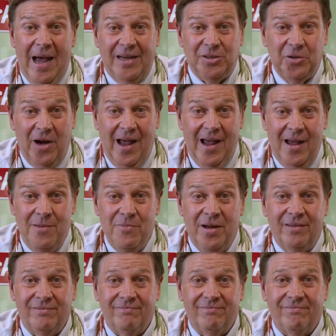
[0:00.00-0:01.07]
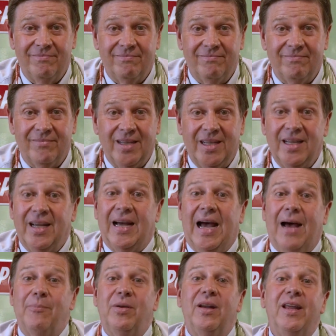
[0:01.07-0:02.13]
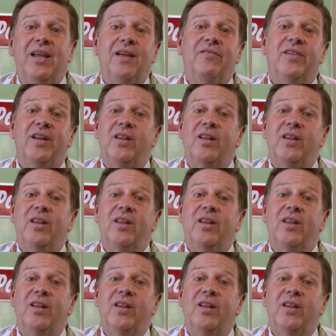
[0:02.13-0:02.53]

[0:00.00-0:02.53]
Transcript: tribe. I believed